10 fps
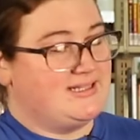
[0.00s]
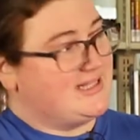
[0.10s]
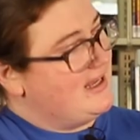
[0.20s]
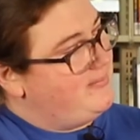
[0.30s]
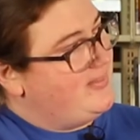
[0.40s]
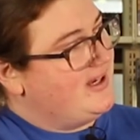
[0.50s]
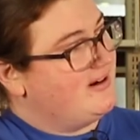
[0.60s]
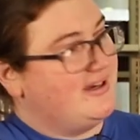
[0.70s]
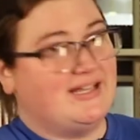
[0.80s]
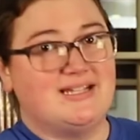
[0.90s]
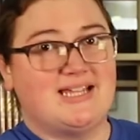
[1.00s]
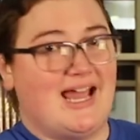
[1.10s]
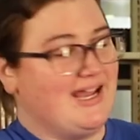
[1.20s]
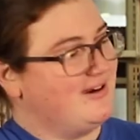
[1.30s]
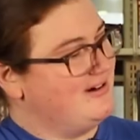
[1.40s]
Siberian
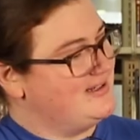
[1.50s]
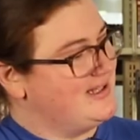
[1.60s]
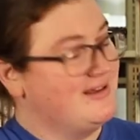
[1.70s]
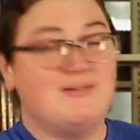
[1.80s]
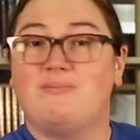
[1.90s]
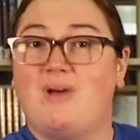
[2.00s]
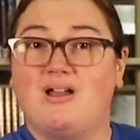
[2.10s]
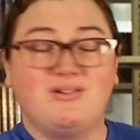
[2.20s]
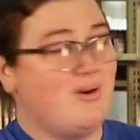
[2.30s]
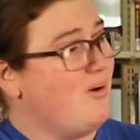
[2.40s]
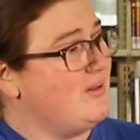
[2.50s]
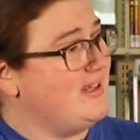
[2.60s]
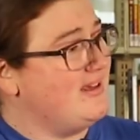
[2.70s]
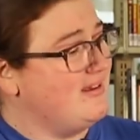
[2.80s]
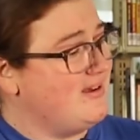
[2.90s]
tigers,
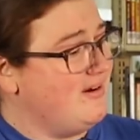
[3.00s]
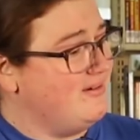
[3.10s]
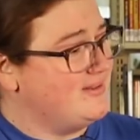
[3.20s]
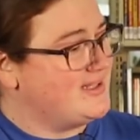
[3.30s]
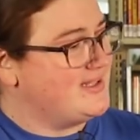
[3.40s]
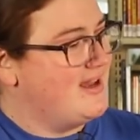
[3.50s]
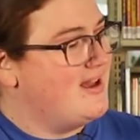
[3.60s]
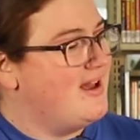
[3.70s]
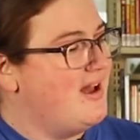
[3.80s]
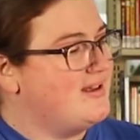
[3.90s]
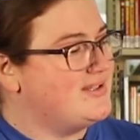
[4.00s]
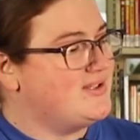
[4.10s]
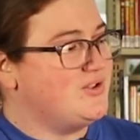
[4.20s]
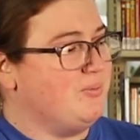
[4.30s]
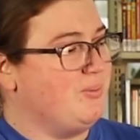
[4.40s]
Mongolian goats, a
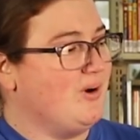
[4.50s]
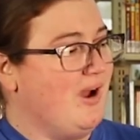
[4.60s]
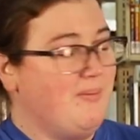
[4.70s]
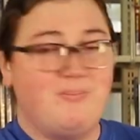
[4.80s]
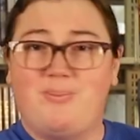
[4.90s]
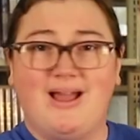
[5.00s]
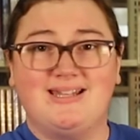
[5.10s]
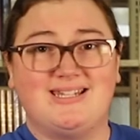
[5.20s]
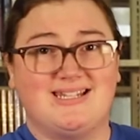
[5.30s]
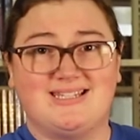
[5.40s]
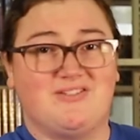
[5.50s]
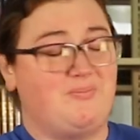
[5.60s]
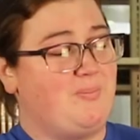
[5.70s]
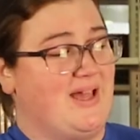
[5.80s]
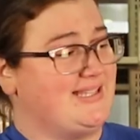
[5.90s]
superabundance
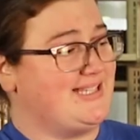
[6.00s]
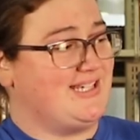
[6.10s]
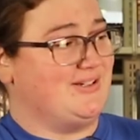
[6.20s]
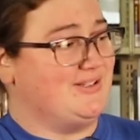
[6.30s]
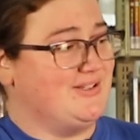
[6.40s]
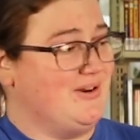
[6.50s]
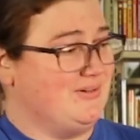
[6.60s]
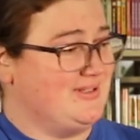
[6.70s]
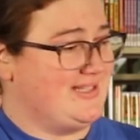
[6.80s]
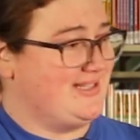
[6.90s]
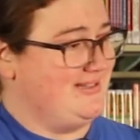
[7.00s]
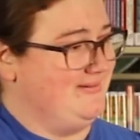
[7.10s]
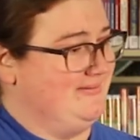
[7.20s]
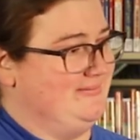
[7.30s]
of bestial notes.